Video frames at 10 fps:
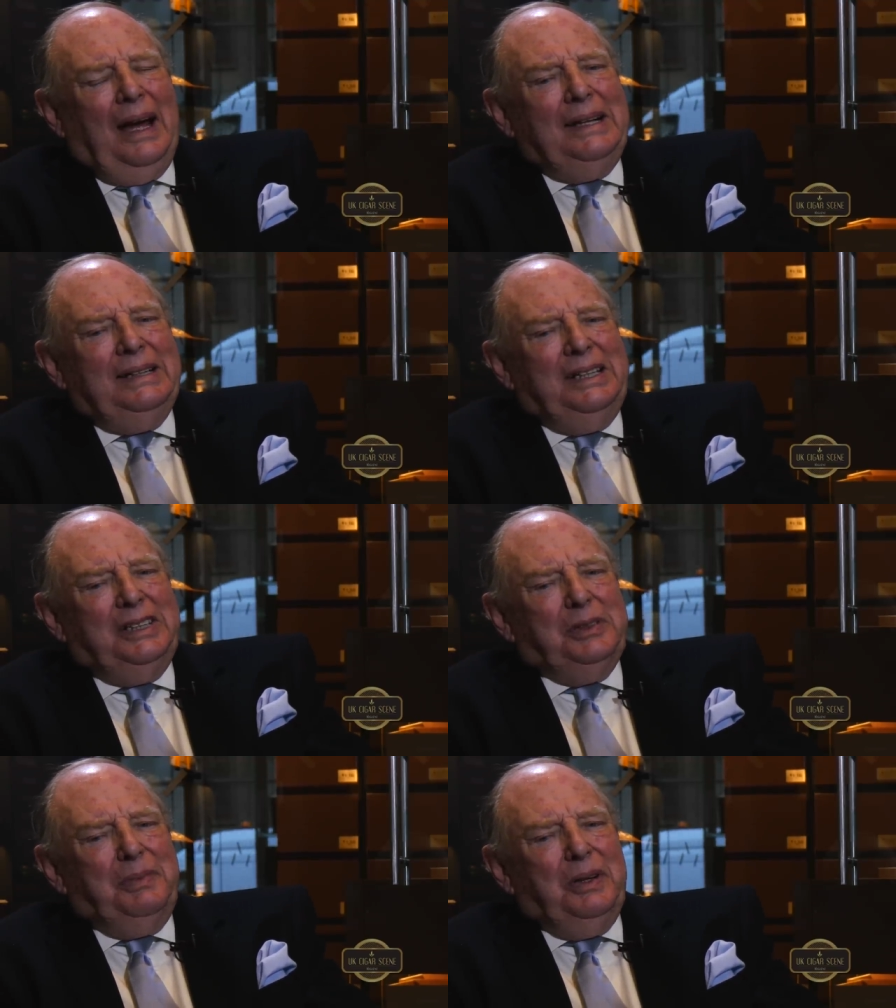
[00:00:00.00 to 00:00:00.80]
I
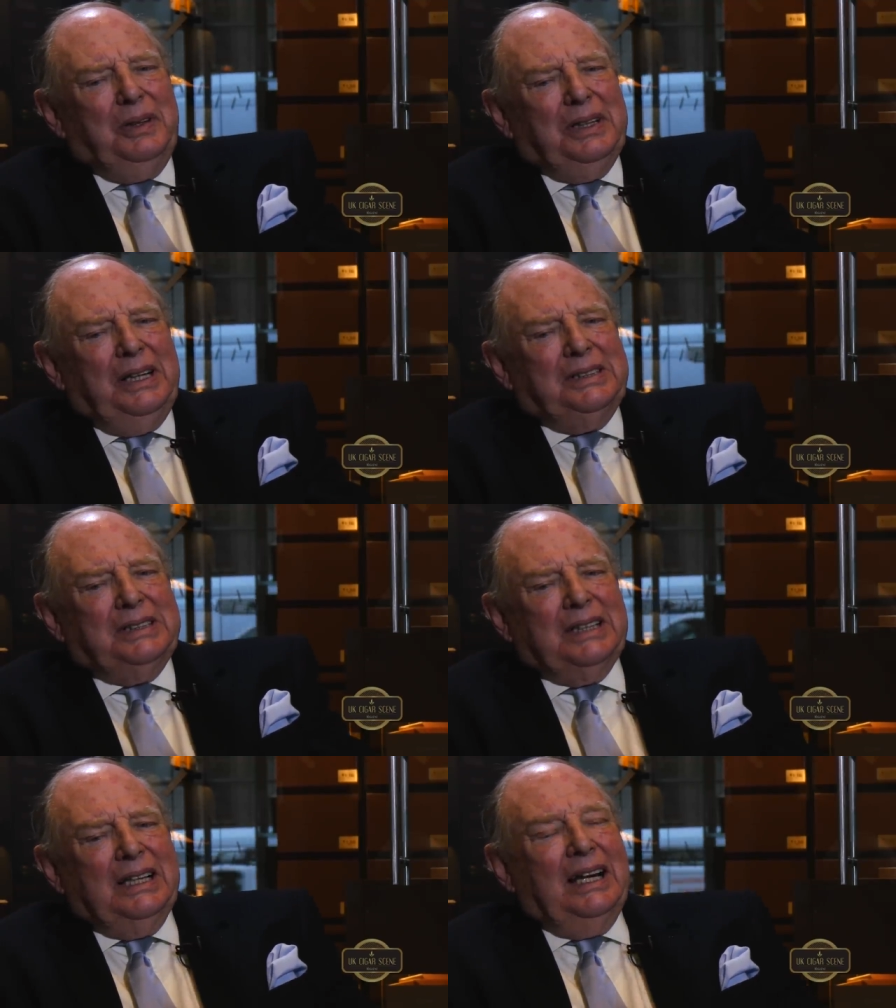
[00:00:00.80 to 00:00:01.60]
did smoke a
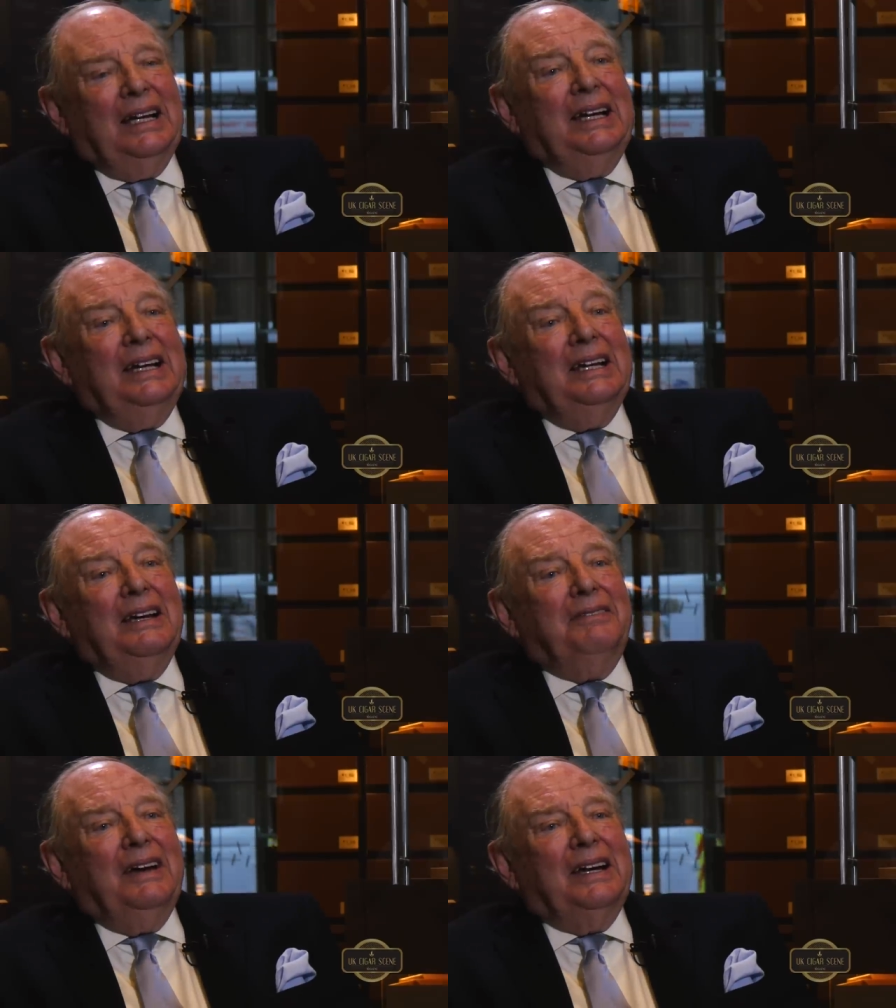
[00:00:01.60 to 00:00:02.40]
cigar in
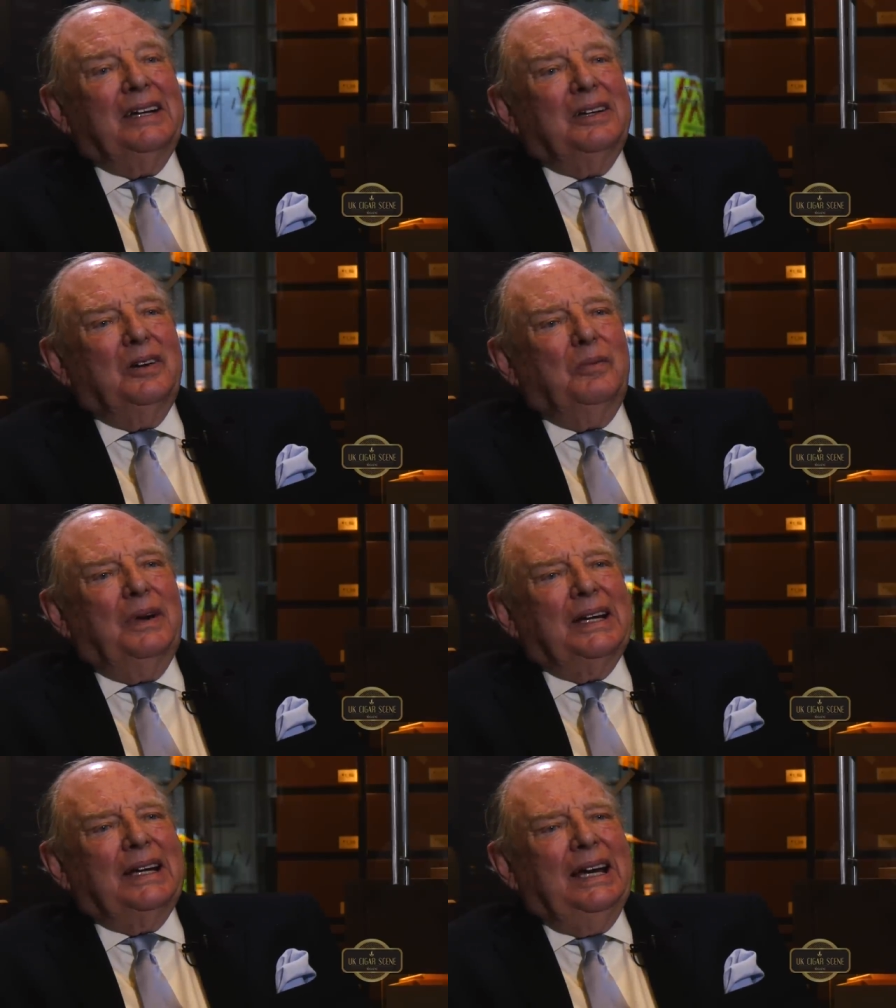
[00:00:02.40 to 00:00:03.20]
Havana on
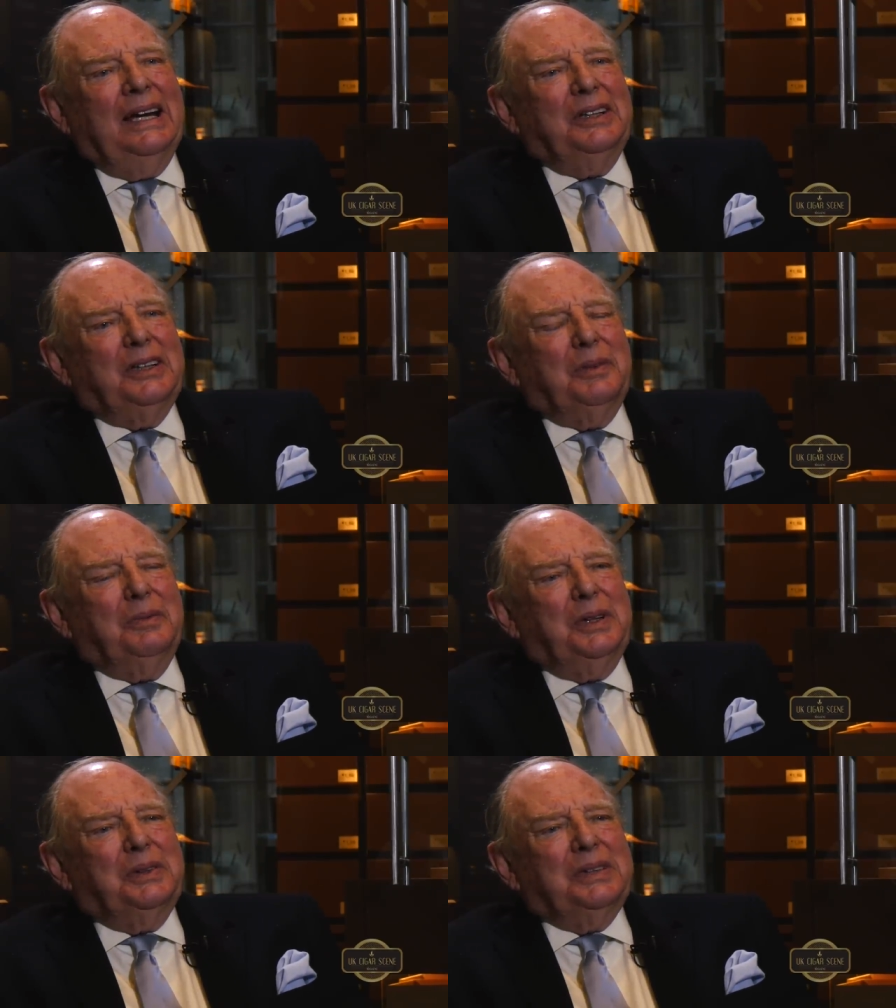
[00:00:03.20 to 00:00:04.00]
one
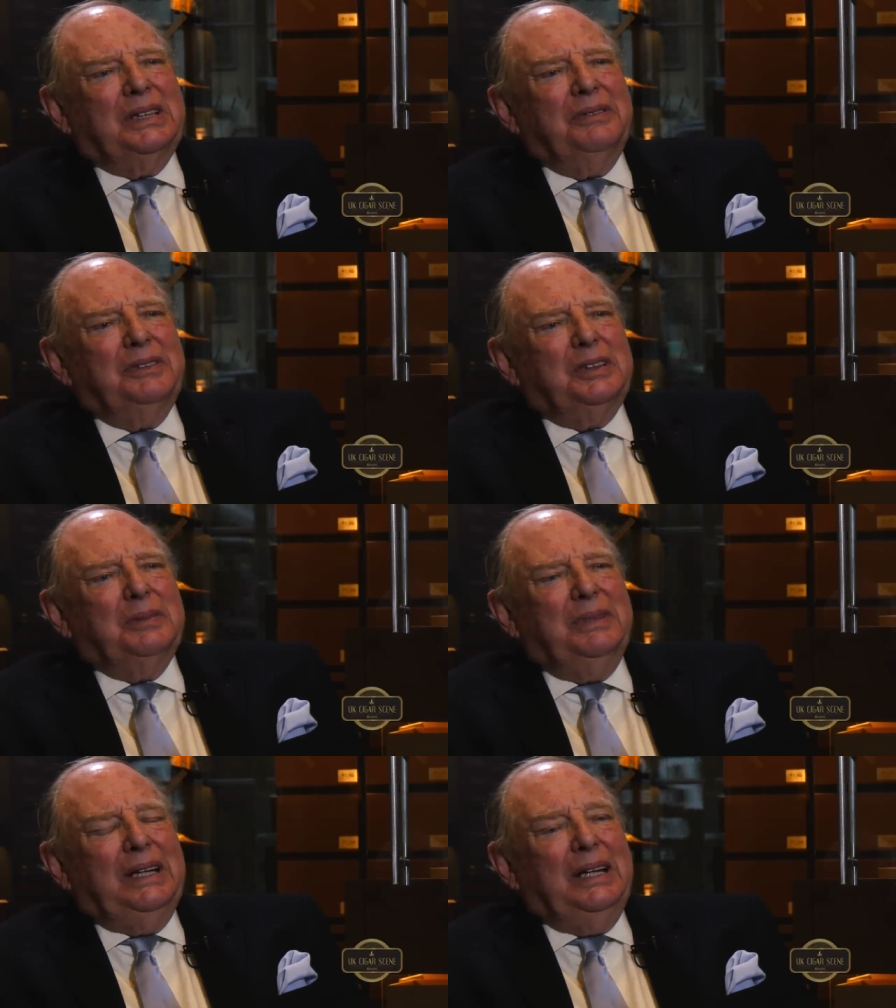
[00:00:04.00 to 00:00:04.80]
occasion, which was given
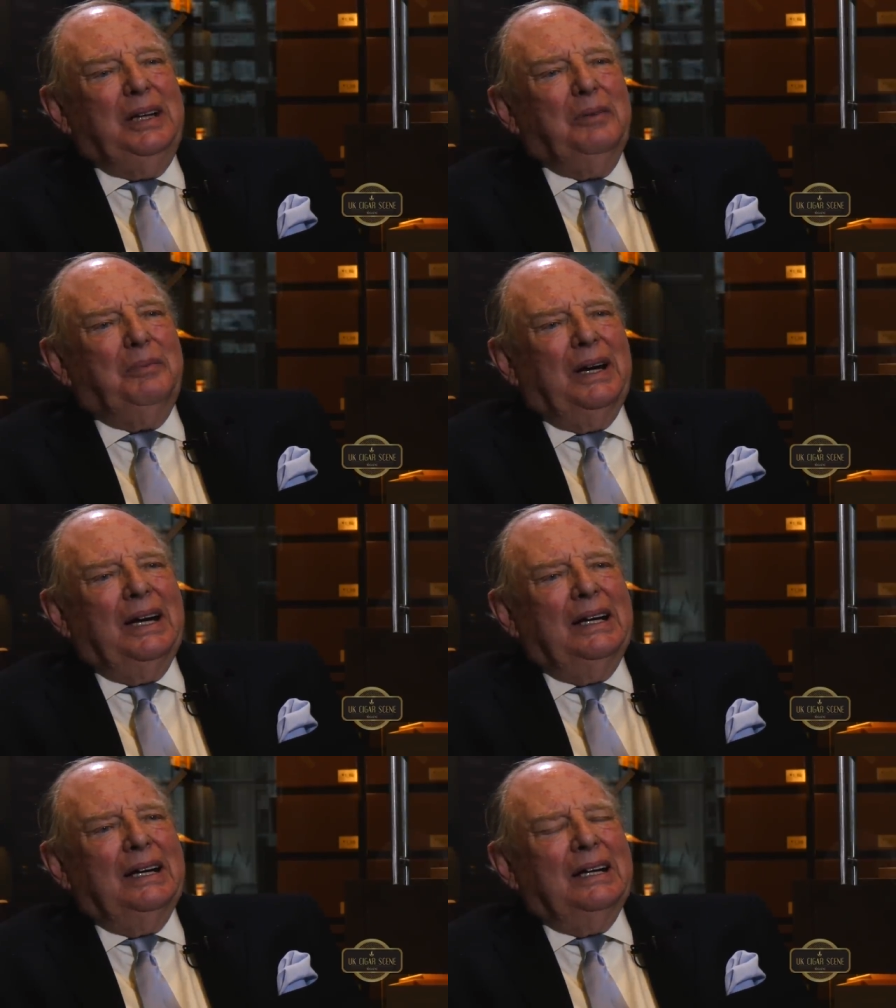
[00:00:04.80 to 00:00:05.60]
to me
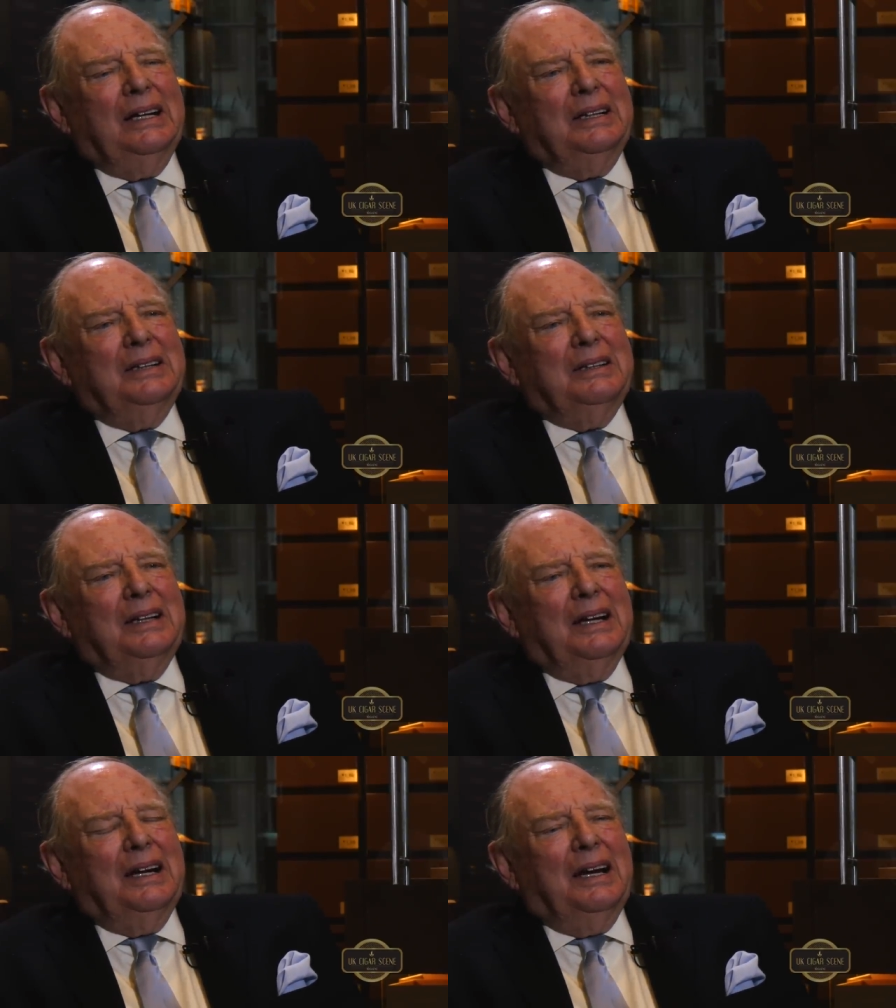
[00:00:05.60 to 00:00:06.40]
by uh,
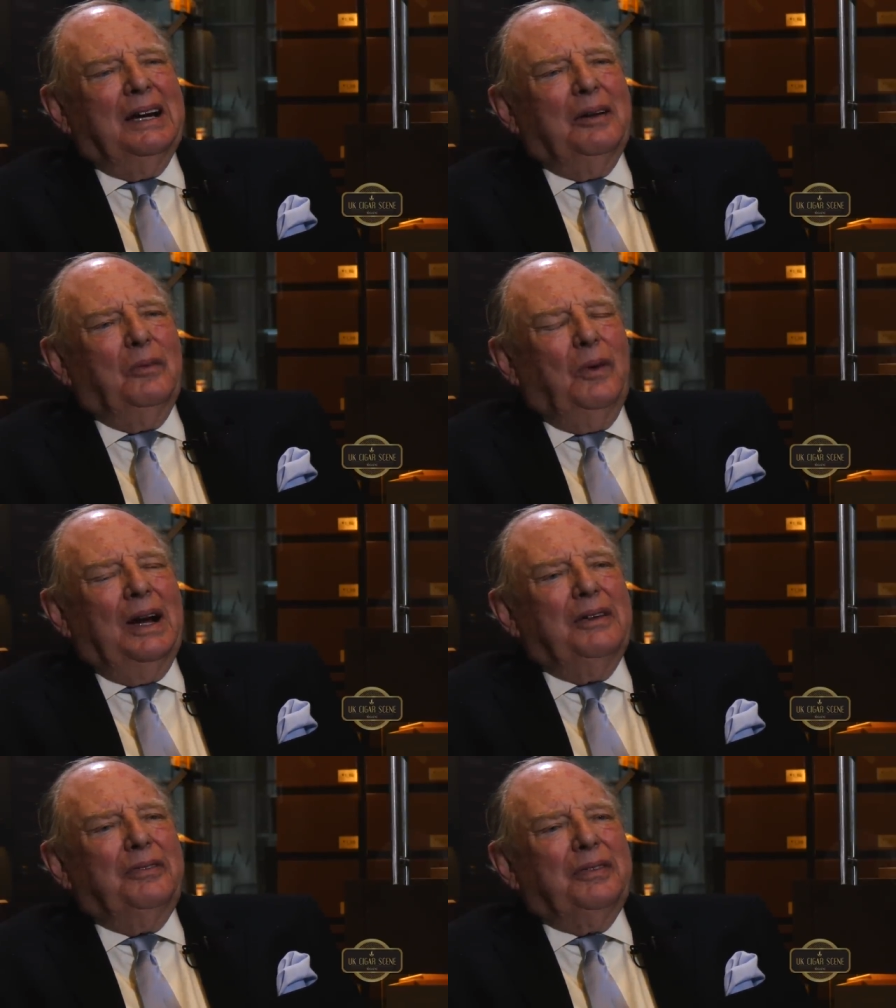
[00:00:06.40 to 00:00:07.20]

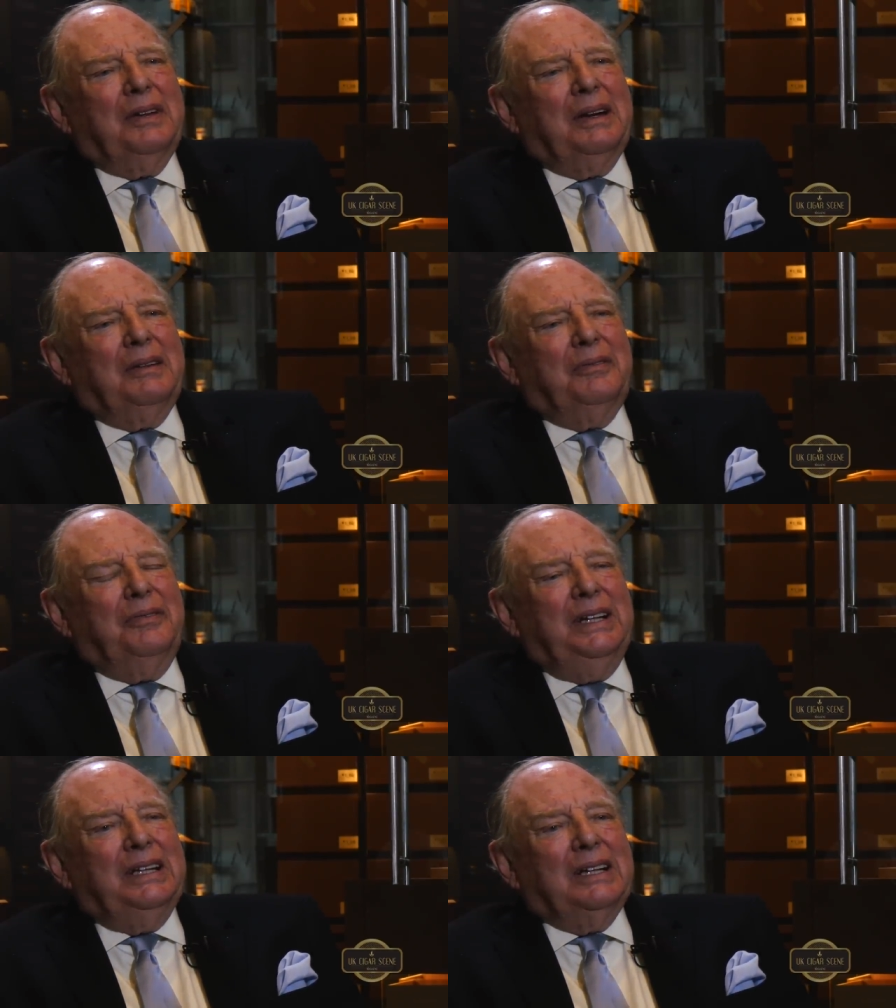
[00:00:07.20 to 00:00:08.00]
one of
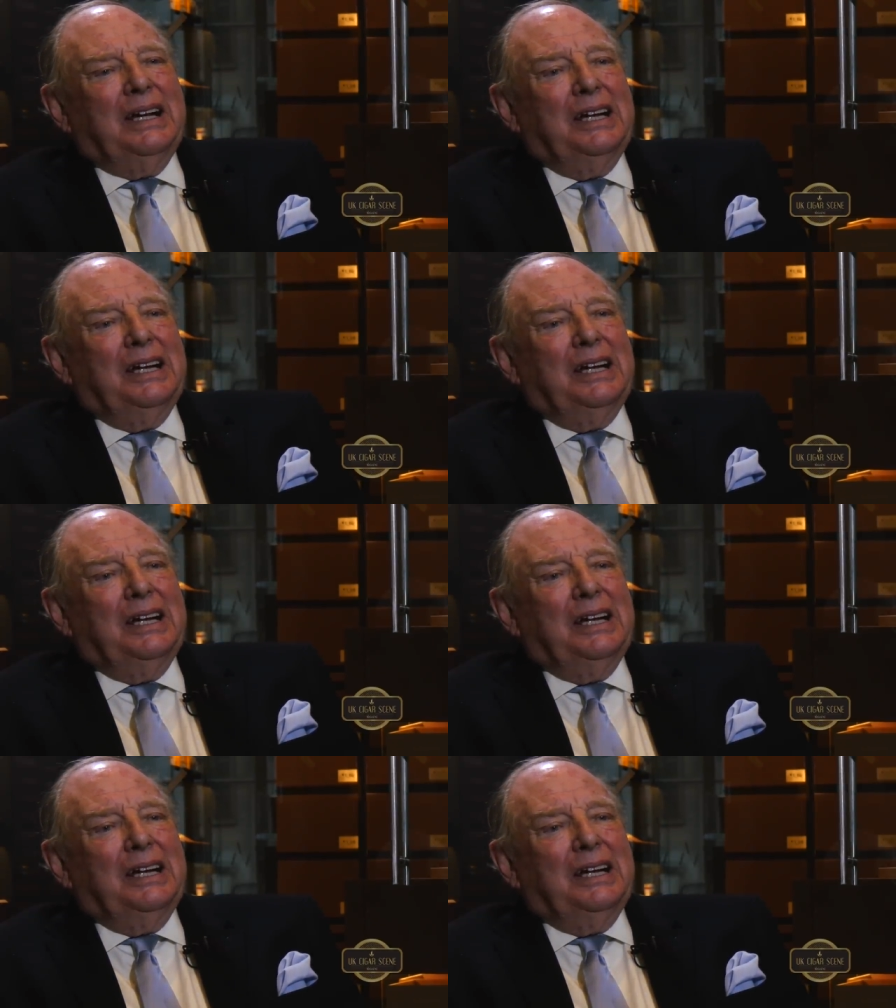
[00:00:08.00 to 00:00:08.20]
Fidel